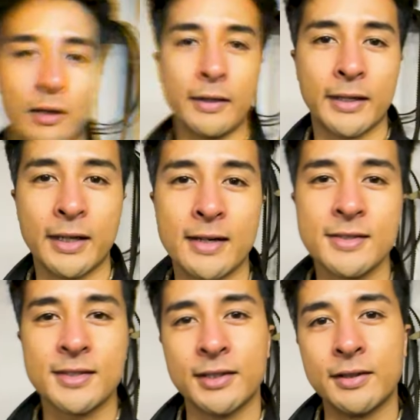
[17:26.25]
Okay
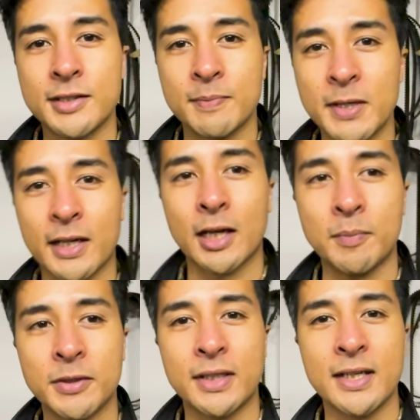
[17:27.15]
guys, so it's been a
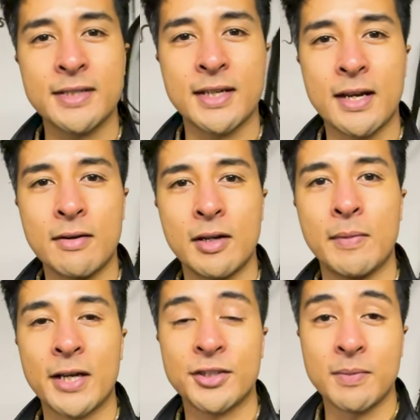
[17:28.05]
couple days now and
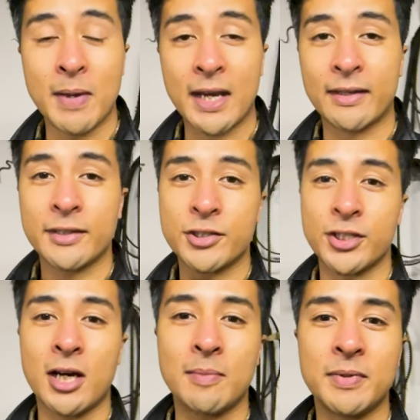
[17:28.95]
I'm actually back in the
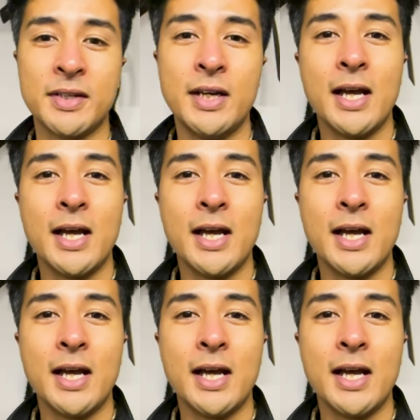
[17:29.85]
shop.